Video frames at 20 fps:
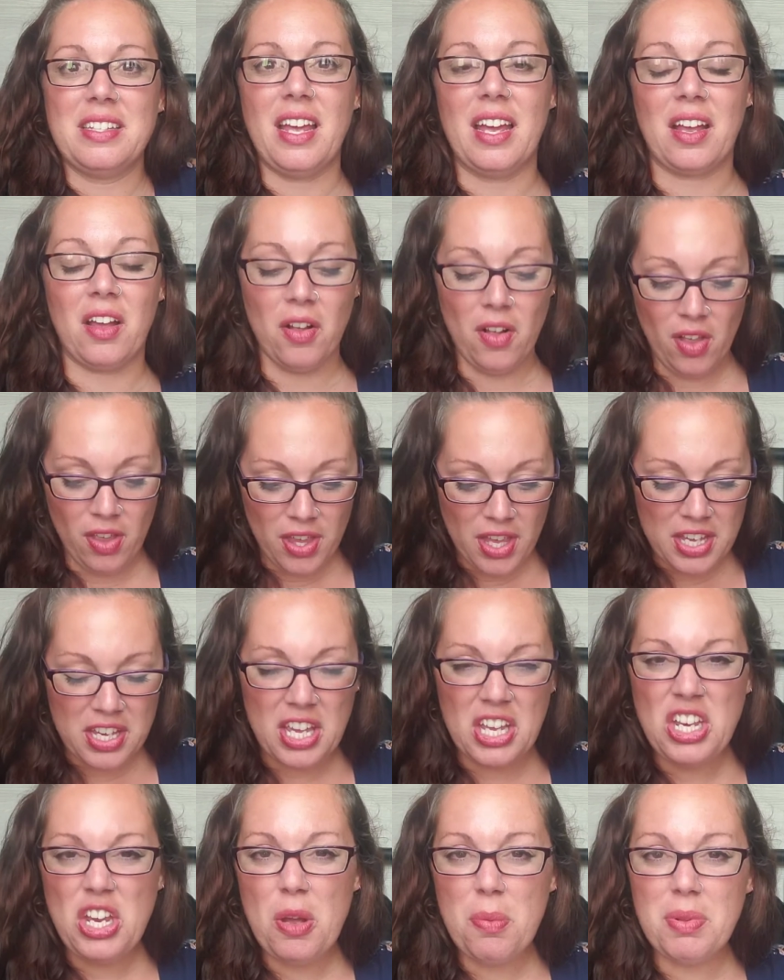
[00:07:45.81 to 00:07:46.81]
Like,
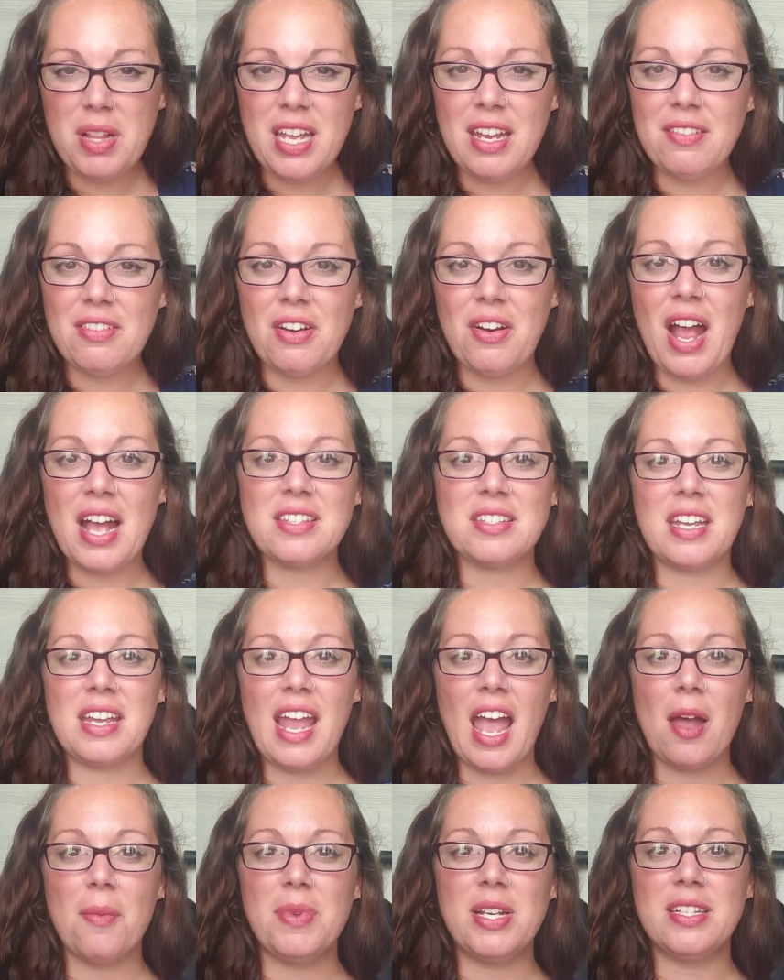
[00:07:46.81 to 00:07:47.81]
can you believe they're asking
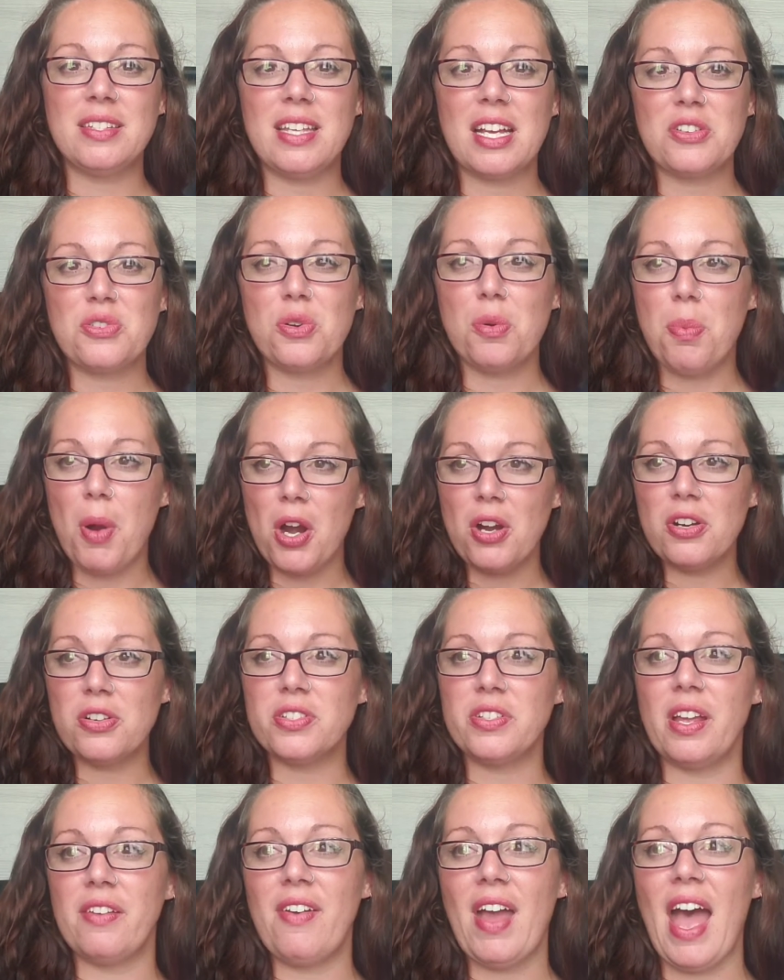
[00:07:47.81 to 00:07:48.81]
how many sexual
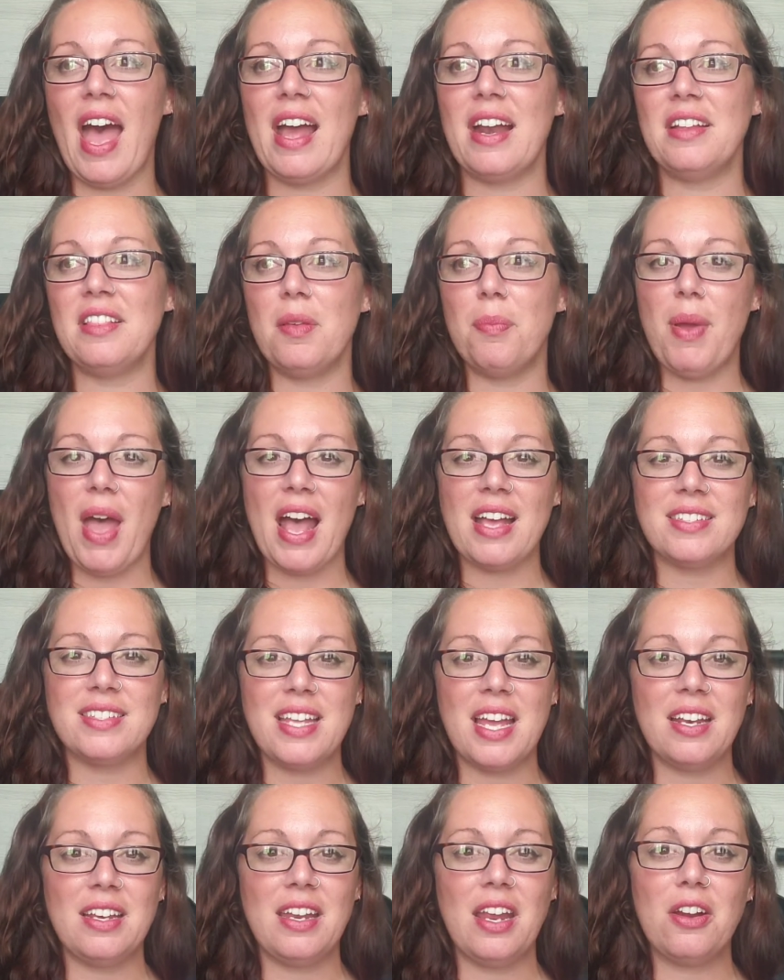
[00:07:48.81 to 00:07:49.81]
partners I've had in the past
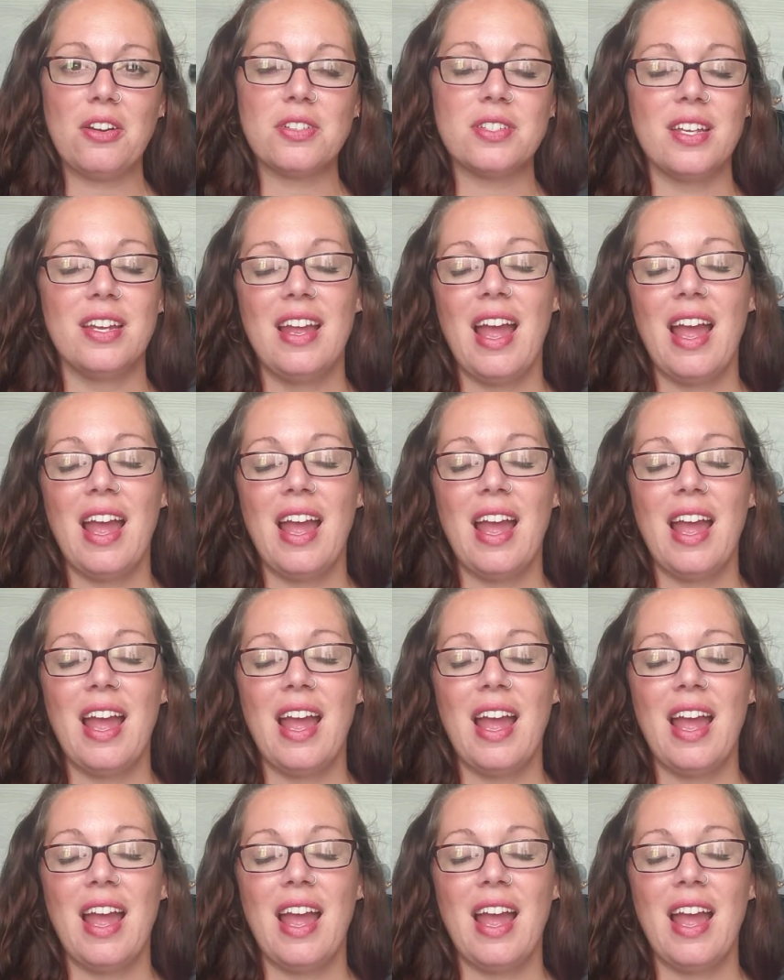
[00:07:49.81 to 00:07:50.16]
10 years?